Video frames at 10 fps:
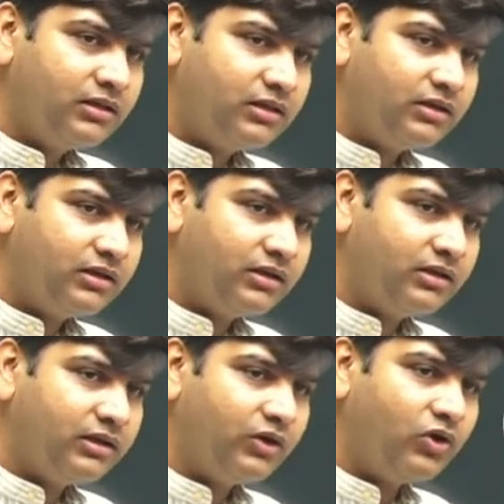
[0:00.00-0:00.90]

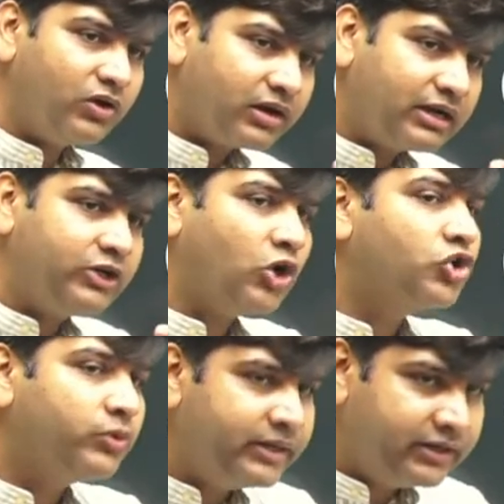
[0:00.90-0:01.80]
or
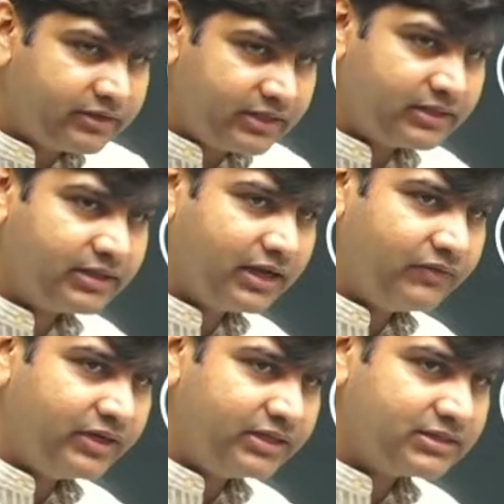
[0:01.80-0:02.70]
documentary
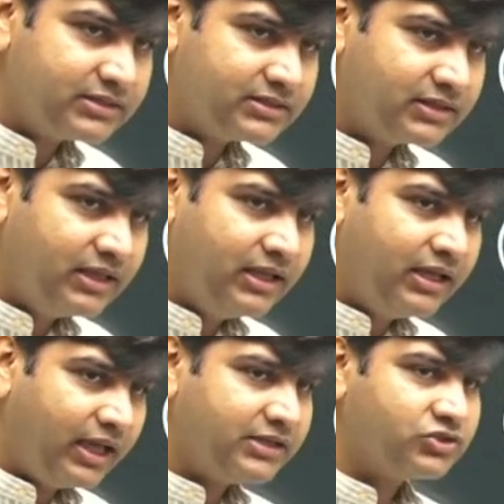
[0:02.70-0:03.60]
evidence,
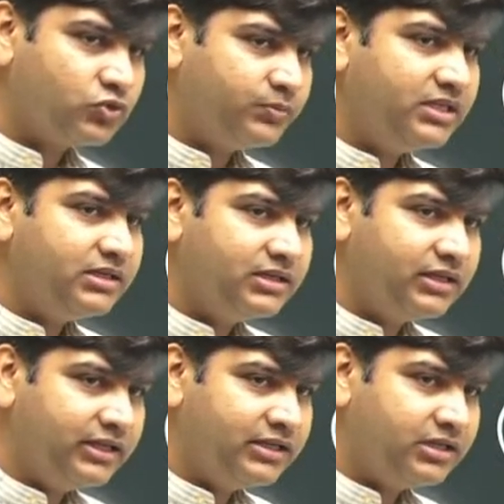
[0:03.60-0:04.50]
has to be
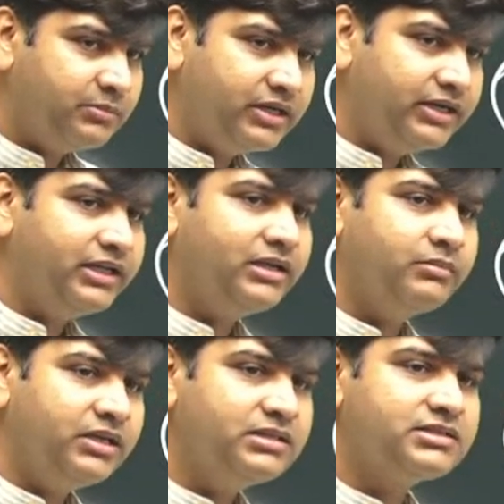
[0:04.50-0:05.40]
incriminating,
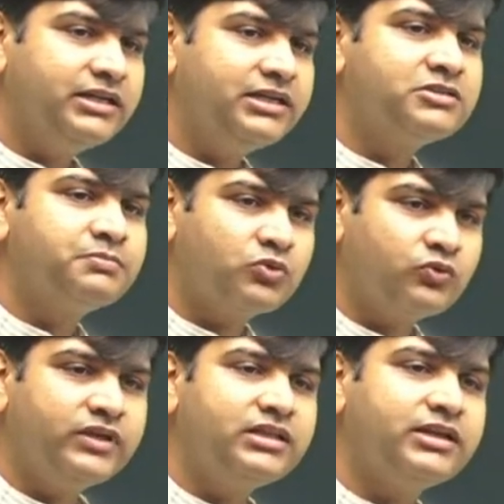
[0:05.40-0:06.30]
means it is
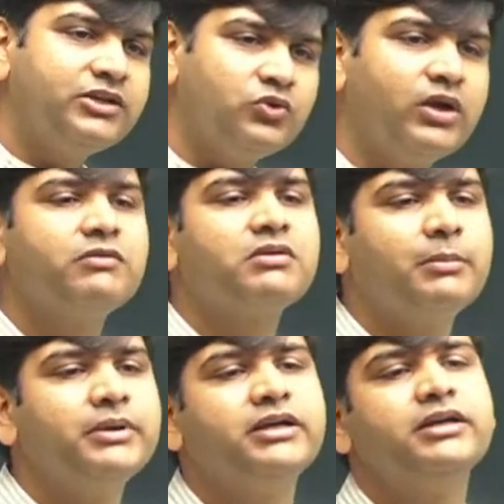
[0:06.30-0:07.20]
proving that you have
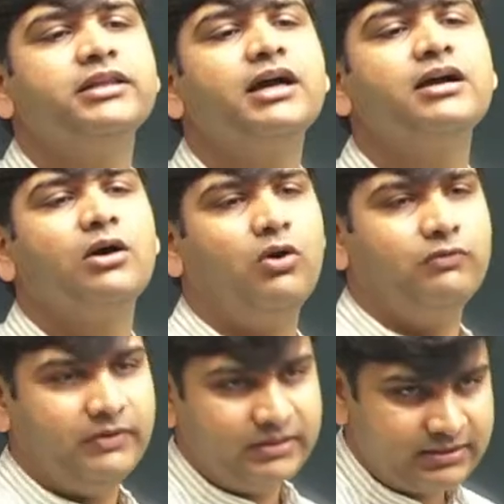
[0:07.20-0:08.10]
committed the
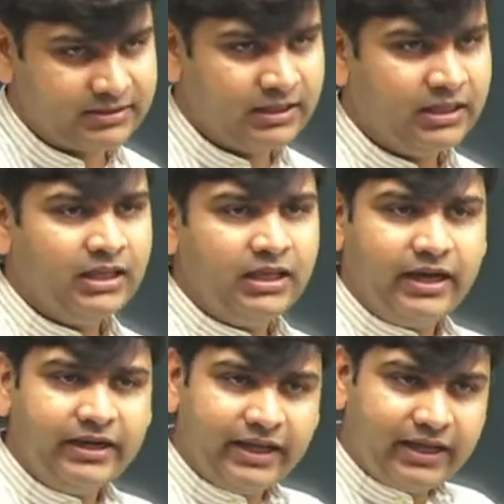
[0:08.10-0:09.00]
offense. And
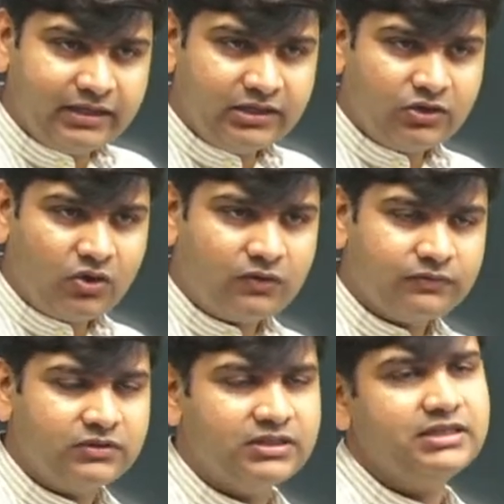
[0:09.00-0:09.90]
any
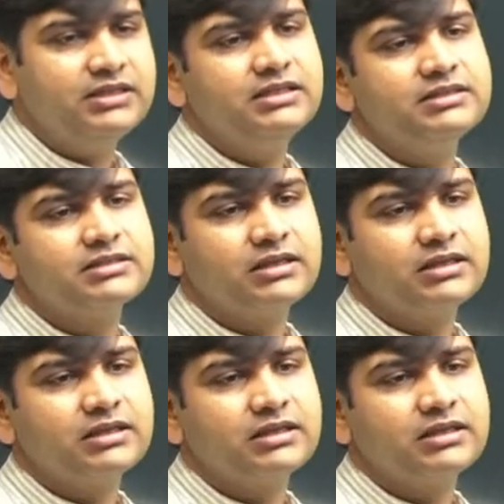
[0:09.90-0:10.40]
of these